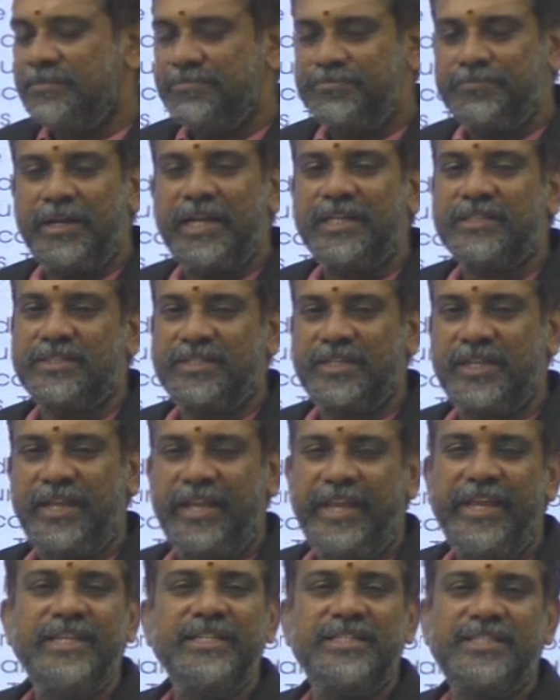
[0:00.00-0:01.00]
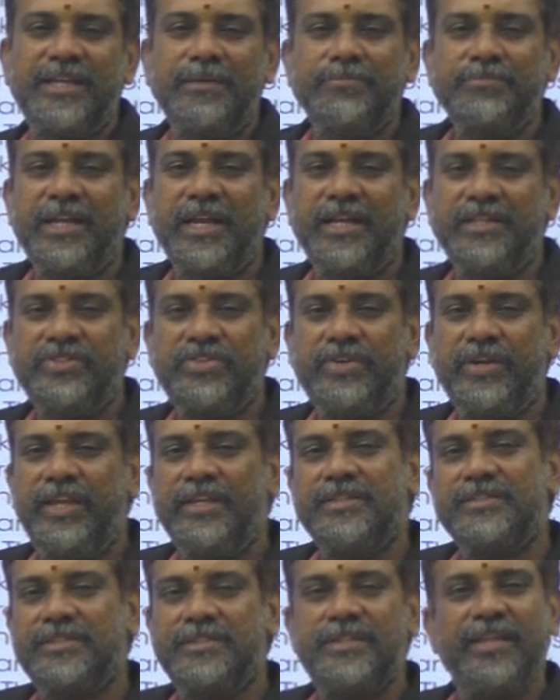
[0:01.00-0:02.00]
But in some
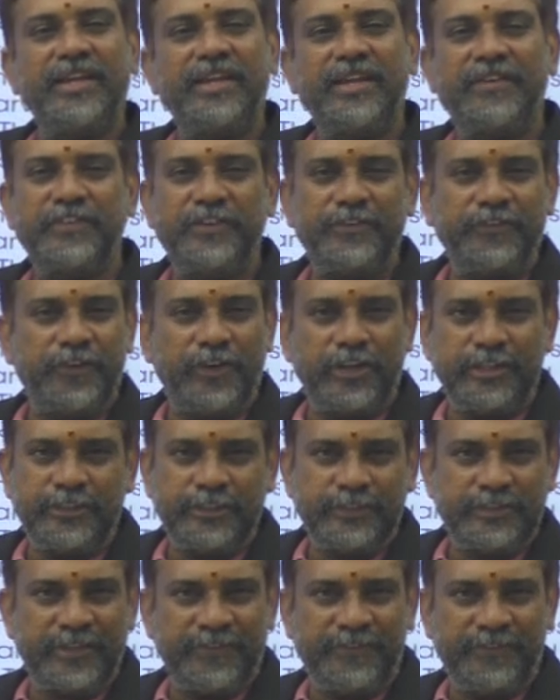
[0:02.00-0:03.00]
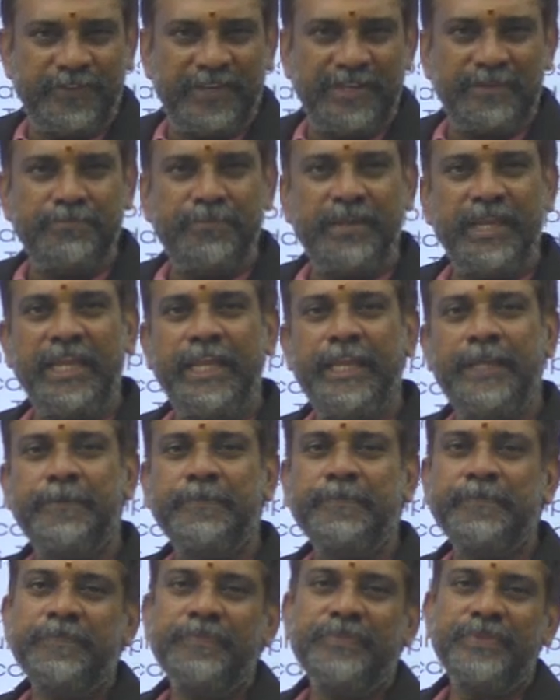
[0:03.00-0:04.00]
countries, they never follow the filmy
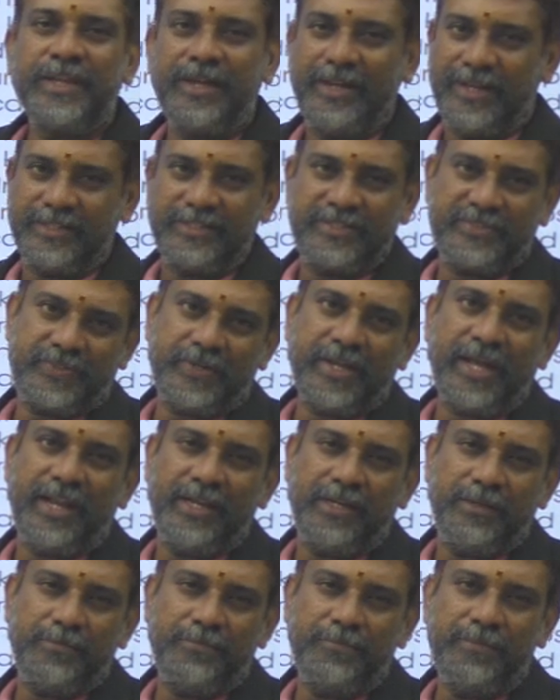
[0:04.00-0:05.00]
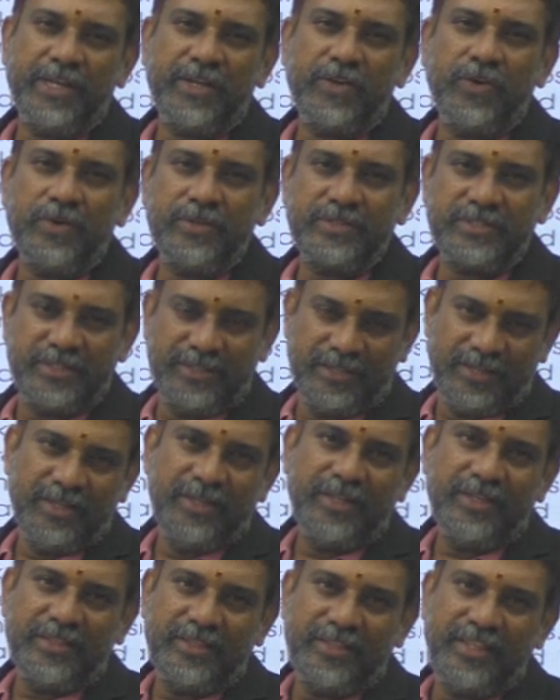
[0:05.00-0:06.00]
style because
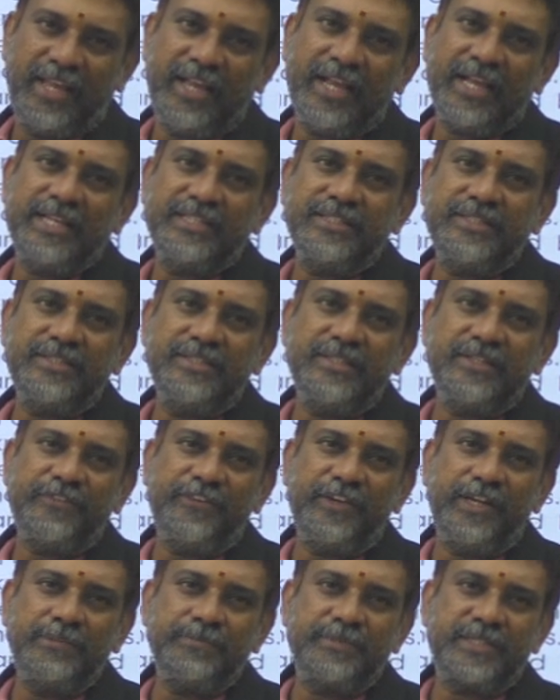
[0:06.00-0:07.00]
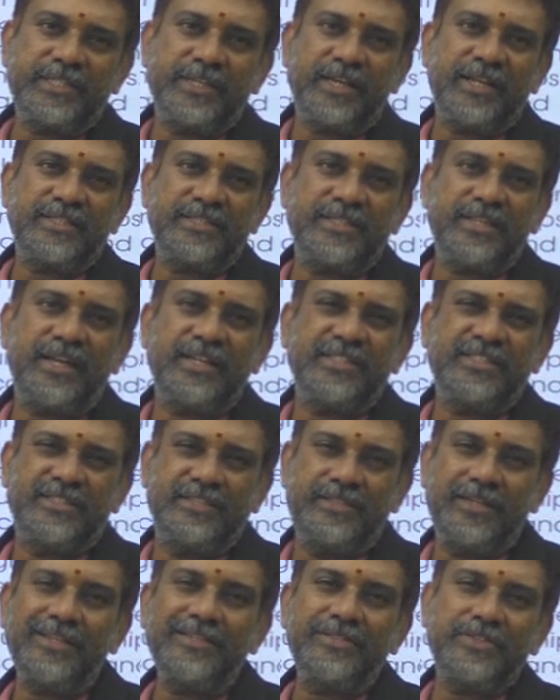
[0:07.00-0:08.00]
they consider film stars as
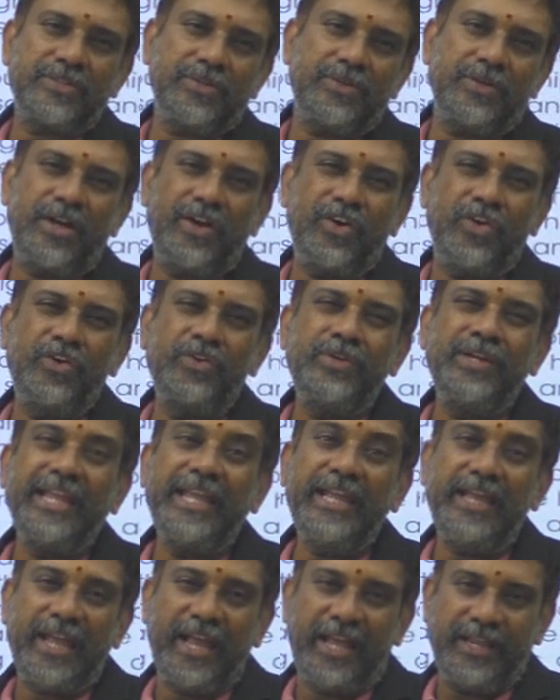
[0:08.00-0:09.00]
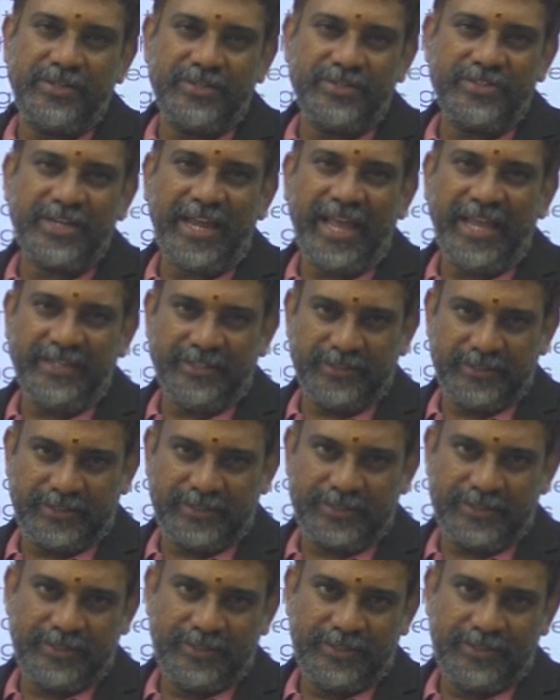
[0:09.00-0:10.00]
just only
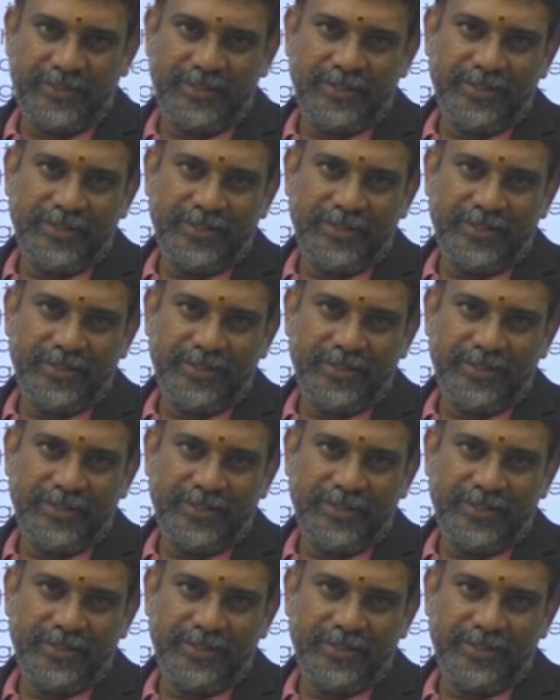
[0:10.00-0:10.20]
entertainers.